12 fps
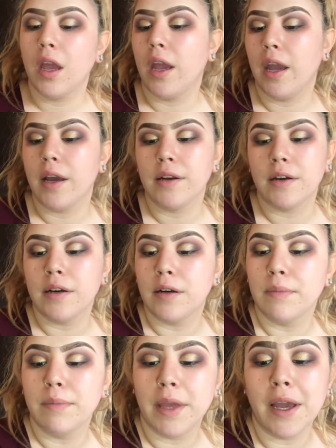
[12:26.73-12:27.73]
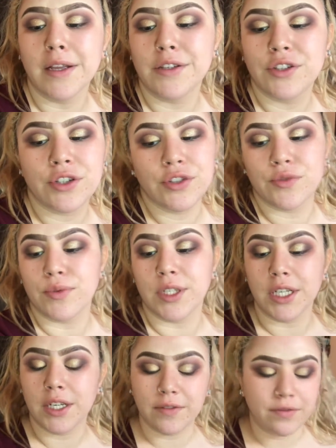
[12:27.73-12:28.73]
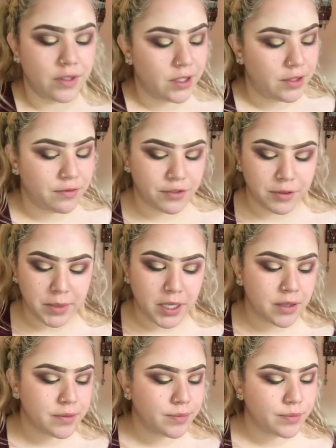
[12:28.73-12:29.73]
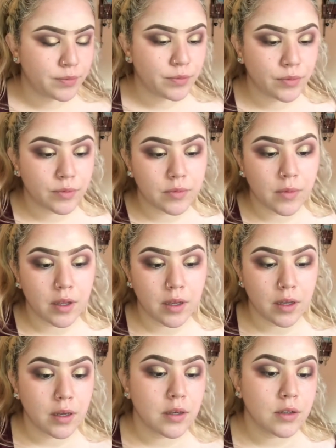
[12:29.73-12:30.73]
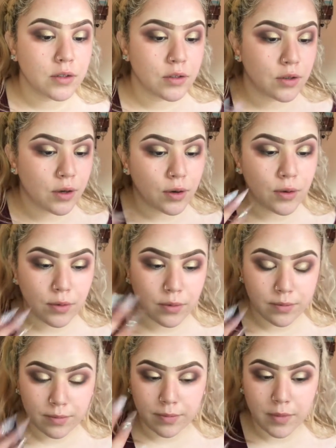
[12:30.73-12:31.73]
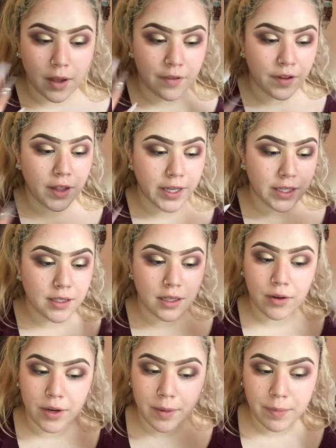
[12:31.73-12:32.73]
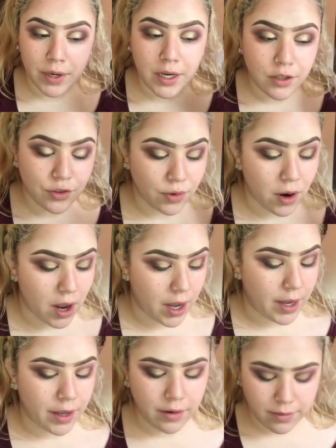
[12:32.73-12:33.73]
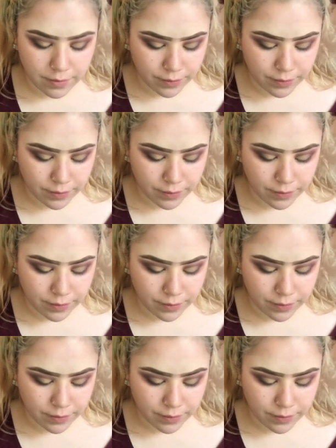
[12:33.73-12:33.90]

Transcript: and yeah, it's just really convenient for me. So I feel like it's already pretty dried.